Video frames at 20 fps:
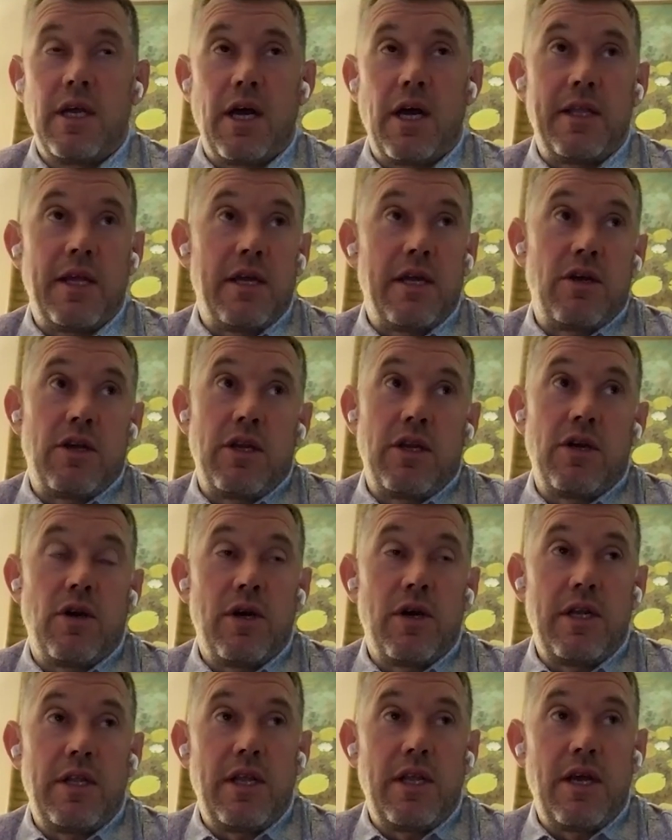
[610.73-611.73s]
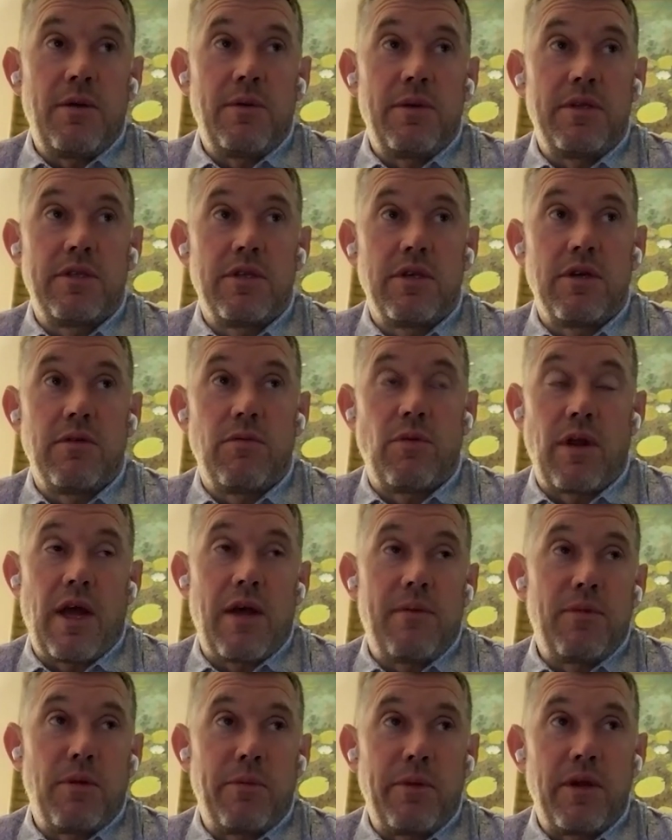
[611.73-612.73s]
And then you're going in there with sort of, well,
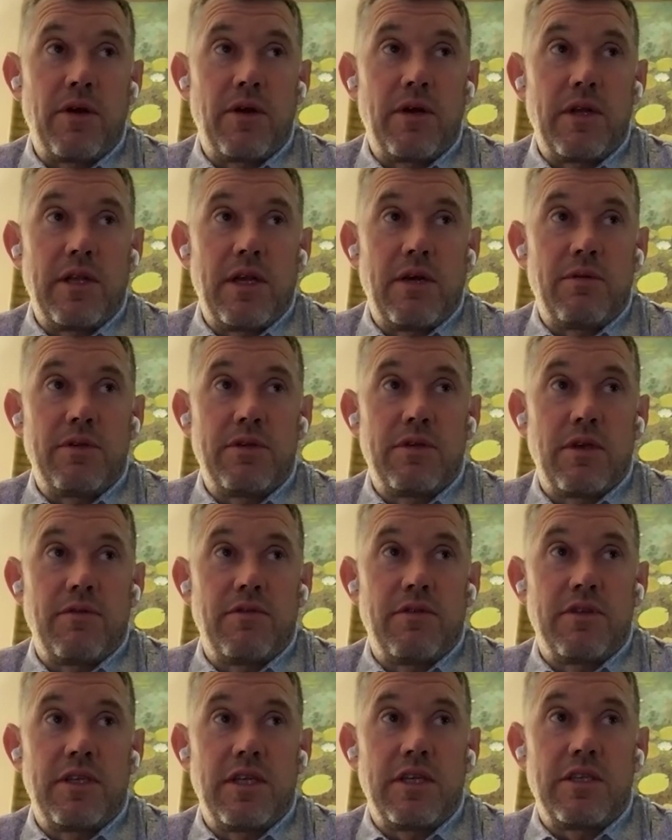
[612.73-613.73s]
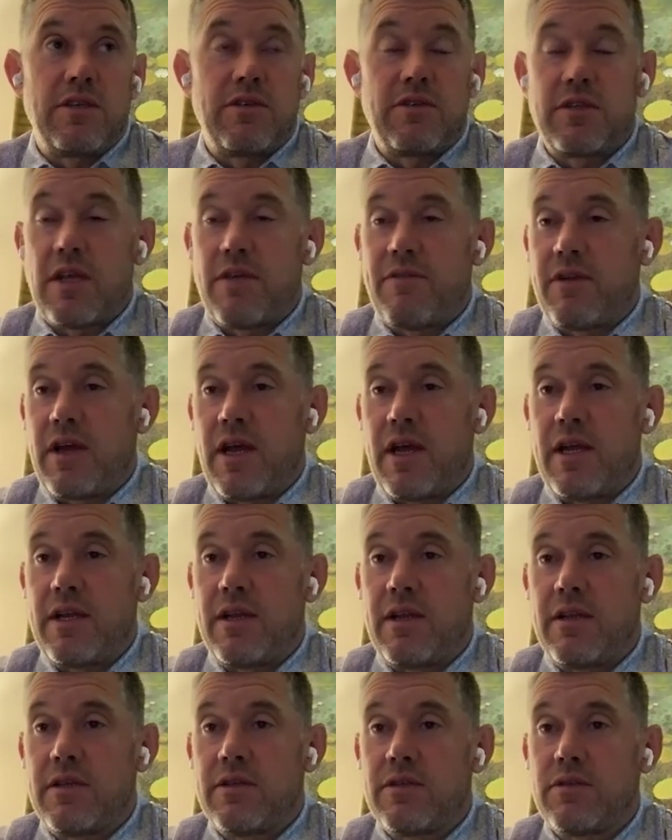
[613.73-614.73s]
I'm normally going in there with sort of a 6 or 7
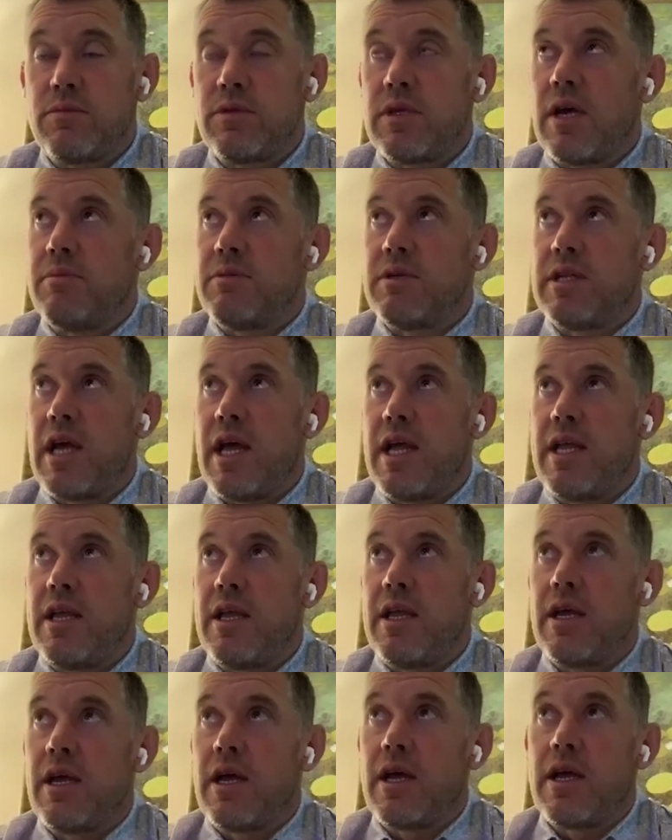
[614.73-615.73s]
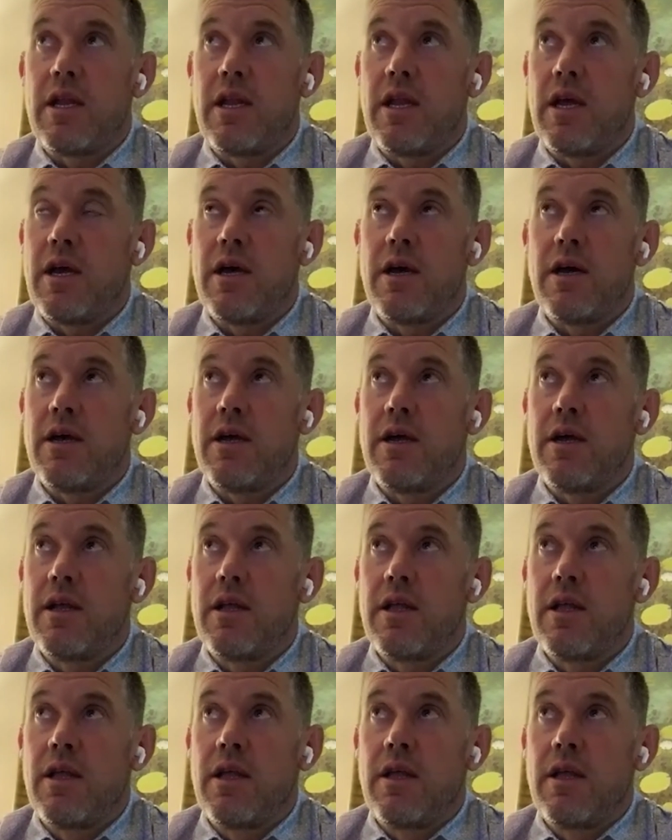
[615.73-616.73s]
iron, sometimes an 8.
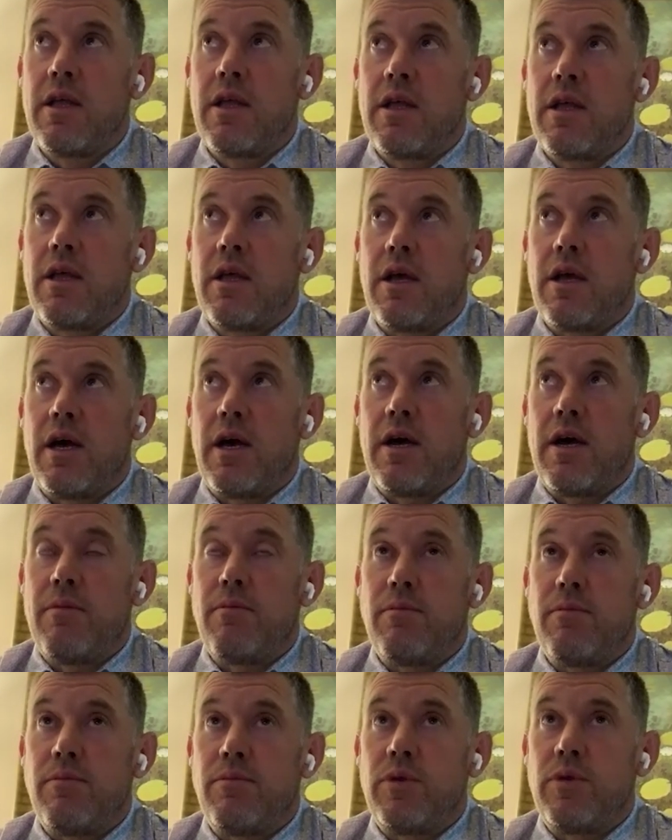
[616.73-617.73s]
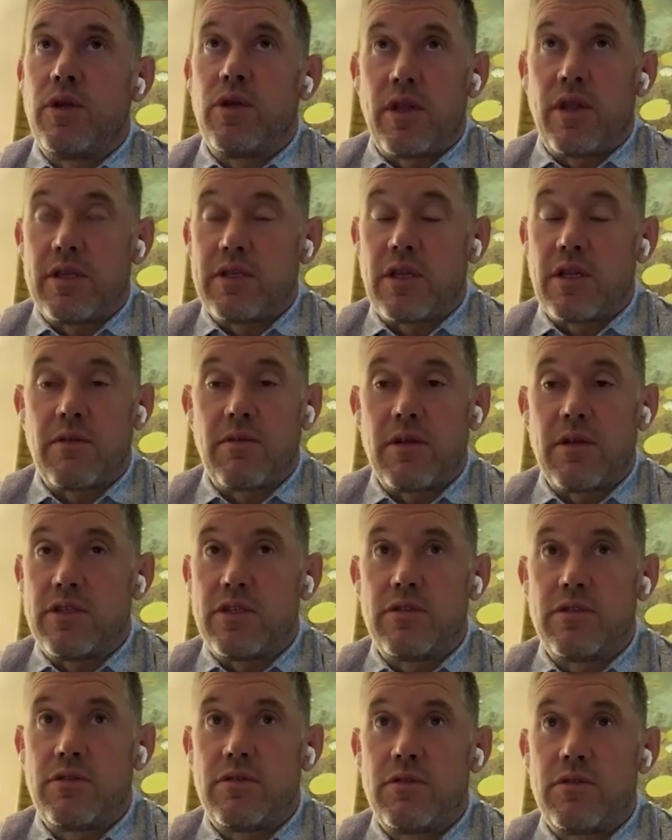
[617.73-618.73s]
And, you know,
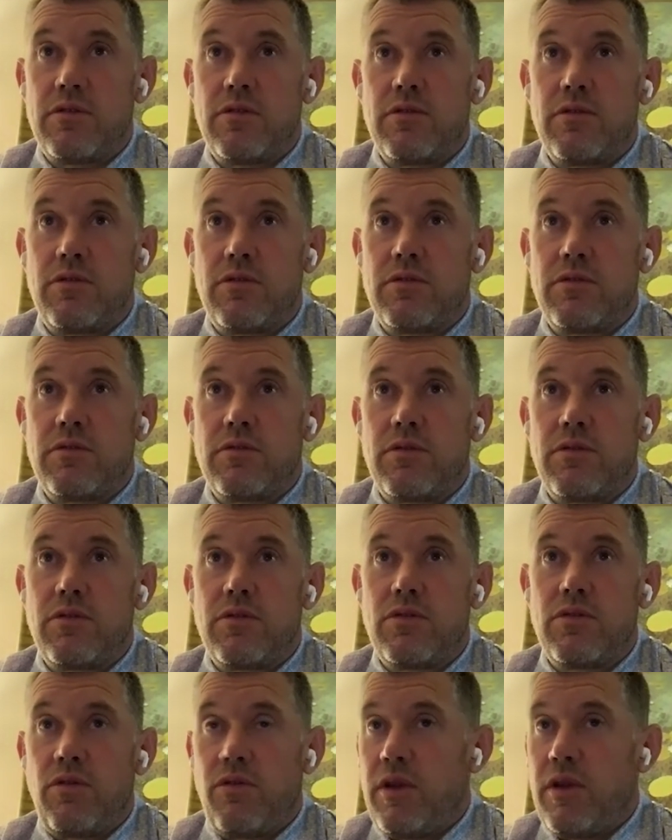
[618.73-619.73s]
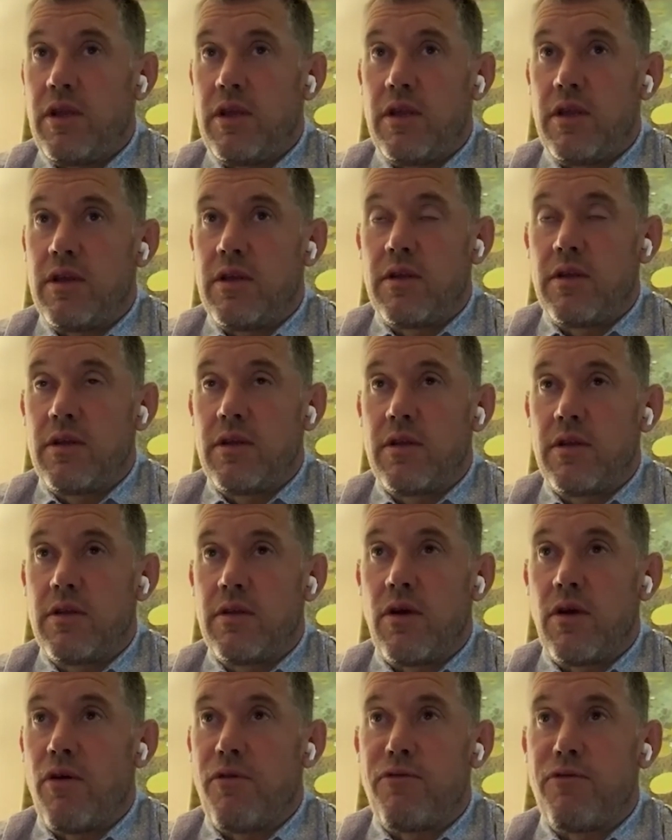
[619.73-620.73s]
there's 3
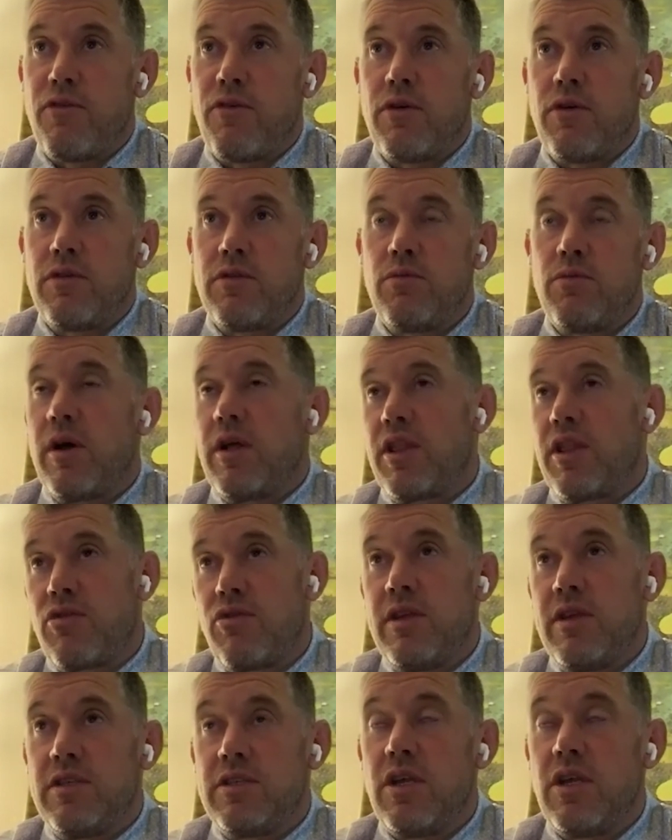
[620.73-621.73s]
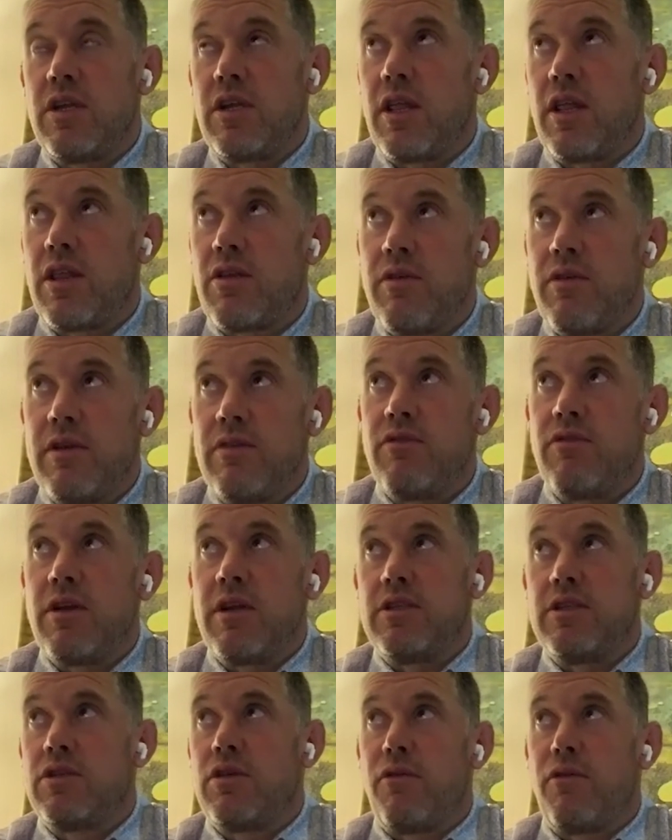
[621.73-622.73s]
or 4, well, 3
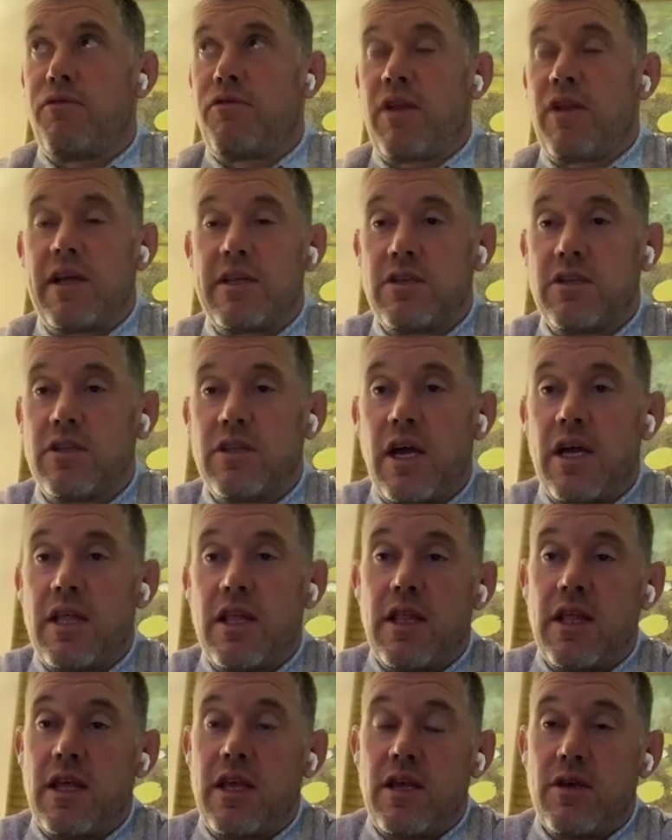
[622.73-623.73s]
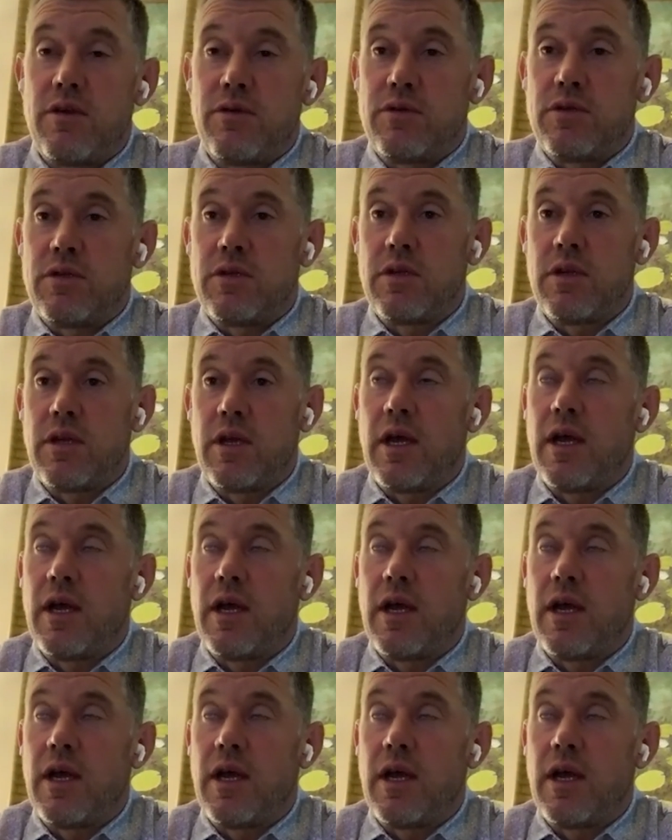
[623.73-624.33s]
really tough flags on there that they use.